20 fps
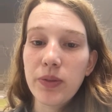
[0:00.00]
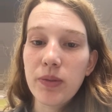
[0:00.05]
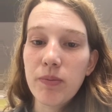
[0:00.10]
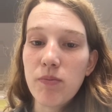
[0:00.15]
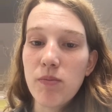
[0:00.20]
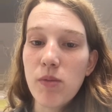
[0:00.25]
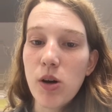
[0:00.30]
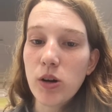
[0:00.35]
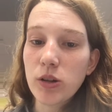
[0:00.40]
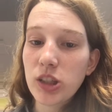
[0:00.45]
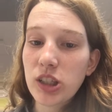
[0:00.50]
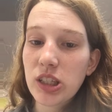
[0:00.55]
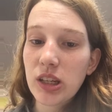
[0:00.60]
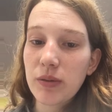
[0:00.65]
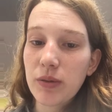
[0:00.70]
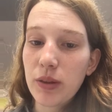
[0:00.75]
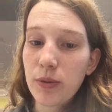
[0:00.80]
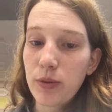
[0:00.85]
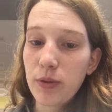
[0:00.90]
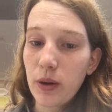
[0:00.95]
Most
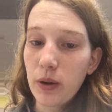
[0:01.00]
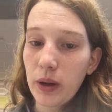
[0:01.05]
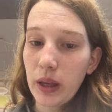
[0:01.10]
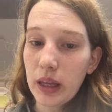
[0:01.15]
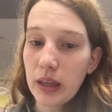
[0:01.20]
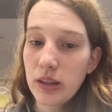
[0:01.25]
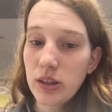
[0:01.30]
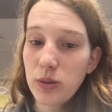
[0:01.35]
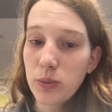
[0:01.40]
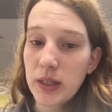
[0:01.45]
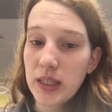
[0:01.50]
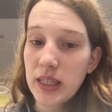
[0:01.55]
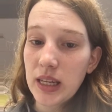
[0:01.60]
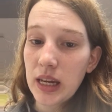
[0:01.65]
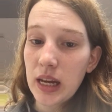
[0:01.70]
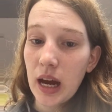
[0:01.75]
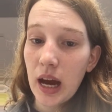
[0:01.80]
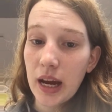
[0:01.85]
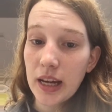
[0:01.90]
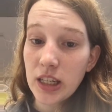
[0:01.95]
of the focus was
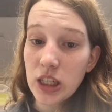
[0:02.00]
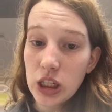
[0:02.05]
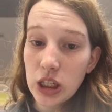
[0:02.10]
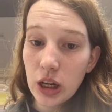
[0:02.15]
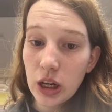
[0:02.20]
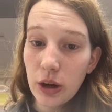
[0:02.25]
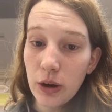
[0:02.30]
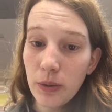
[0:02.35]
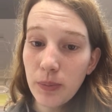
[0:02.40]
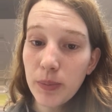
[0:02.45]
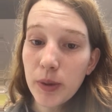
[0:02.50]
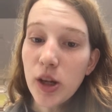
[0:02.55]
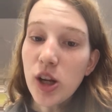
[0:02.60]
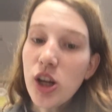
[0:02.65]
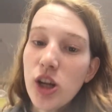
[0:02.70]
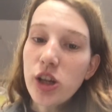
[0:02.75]
a high scope,